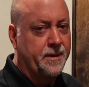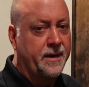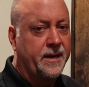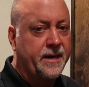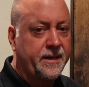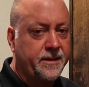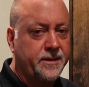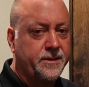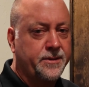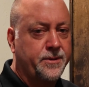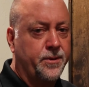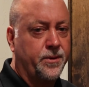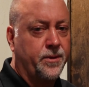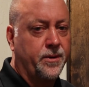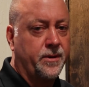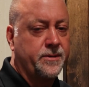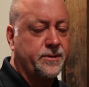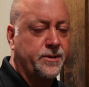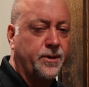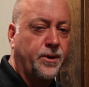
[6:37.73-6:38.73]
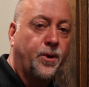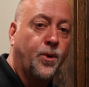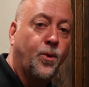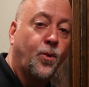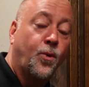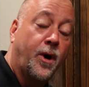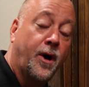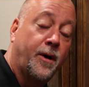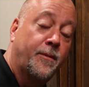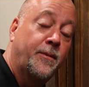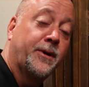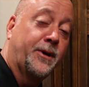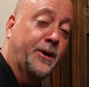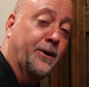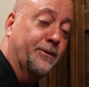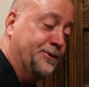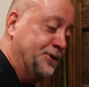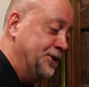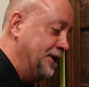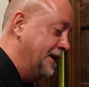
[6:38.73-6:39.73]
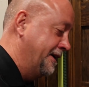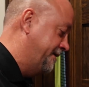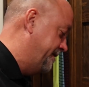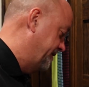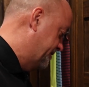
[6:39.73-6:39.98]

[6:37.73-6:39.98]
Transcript: behind this door, so we'll go check